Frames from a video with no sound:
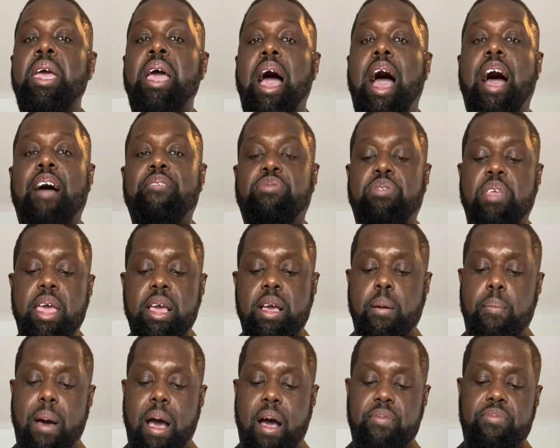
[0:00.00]
I think
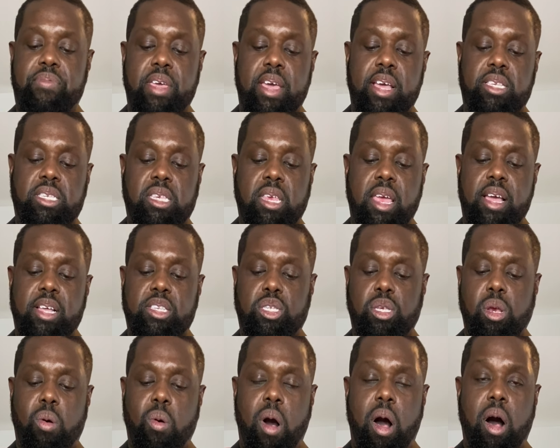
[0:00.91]
about these things
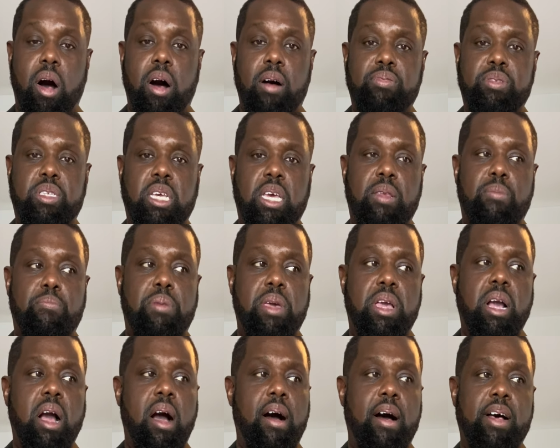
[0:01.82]
so often
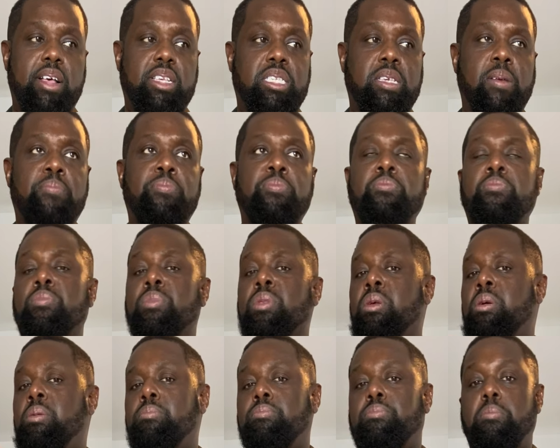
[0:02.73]
because
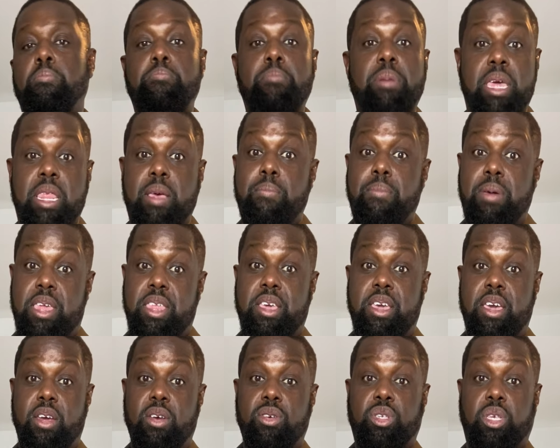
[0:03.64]
many
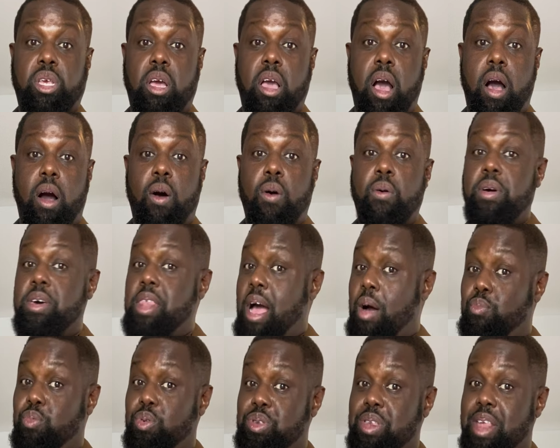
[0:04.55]
years ago, and I
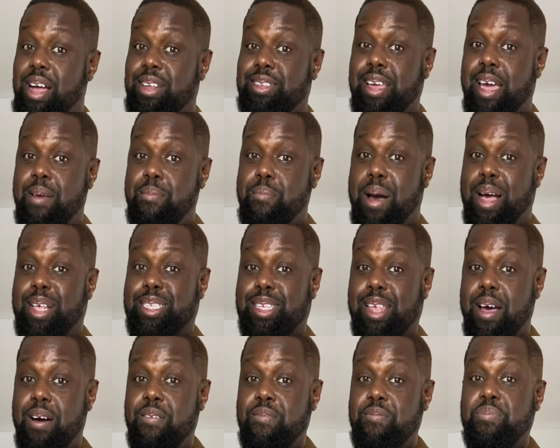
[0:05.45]
will not date
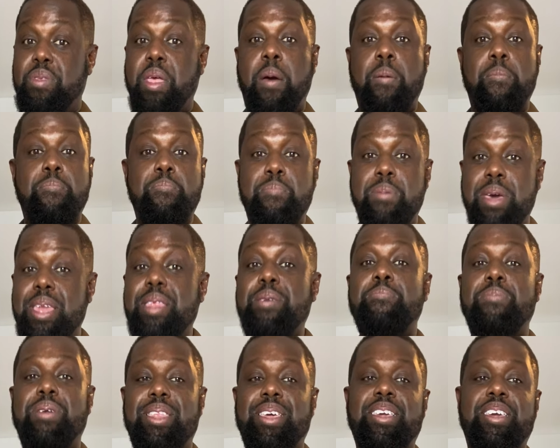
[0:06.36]
myself,
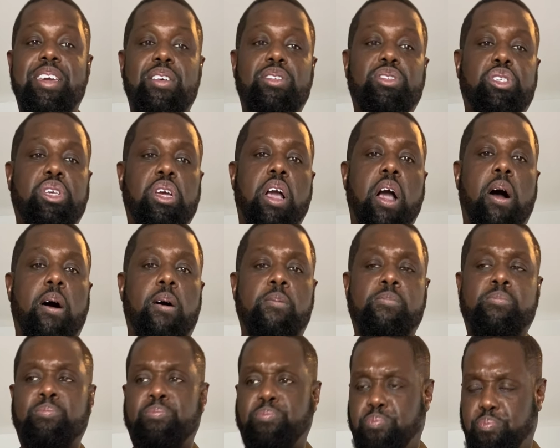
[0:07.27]
many years
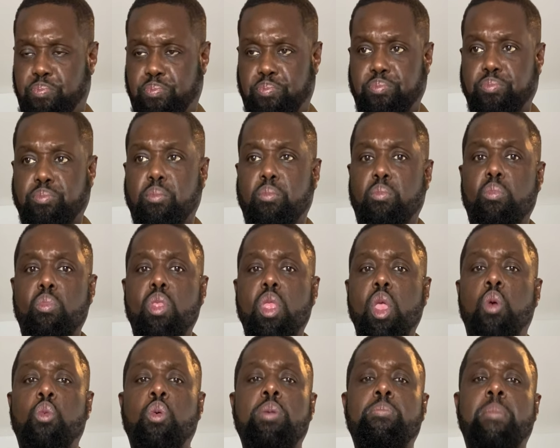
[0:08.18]
ago,
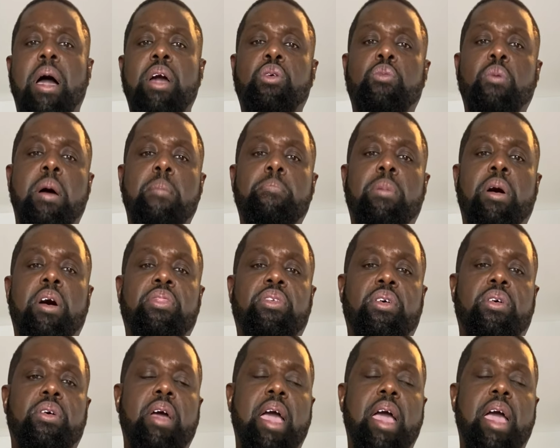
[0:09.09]
when my grandmother